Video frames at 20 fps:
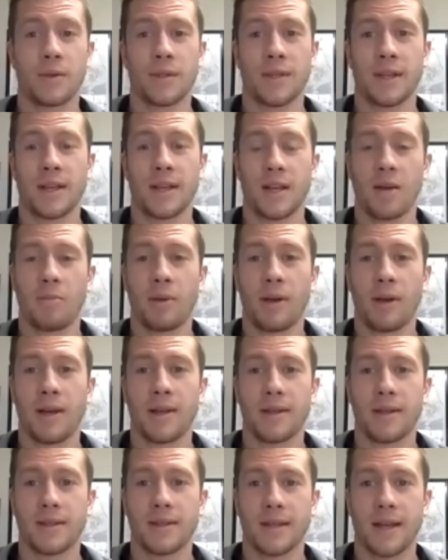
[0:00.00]
a pie in
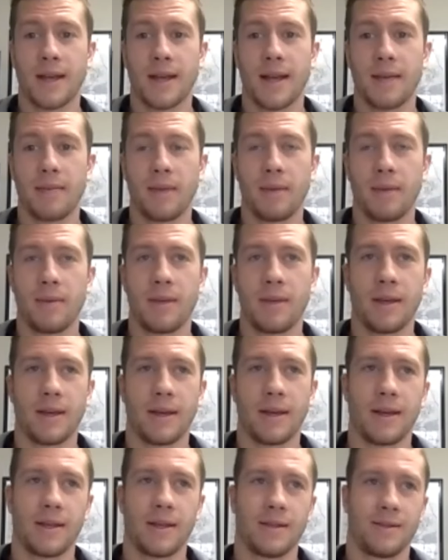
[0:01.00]
the sky. Maybe
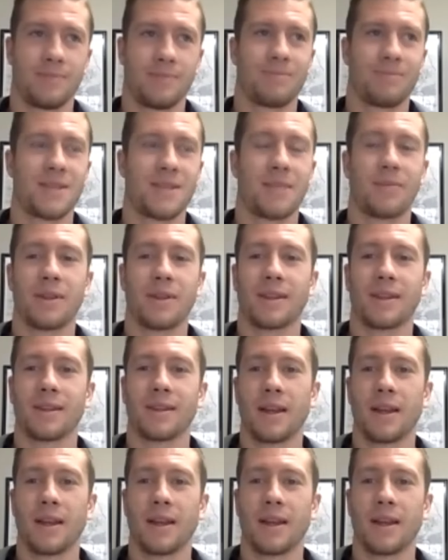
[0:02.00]
something,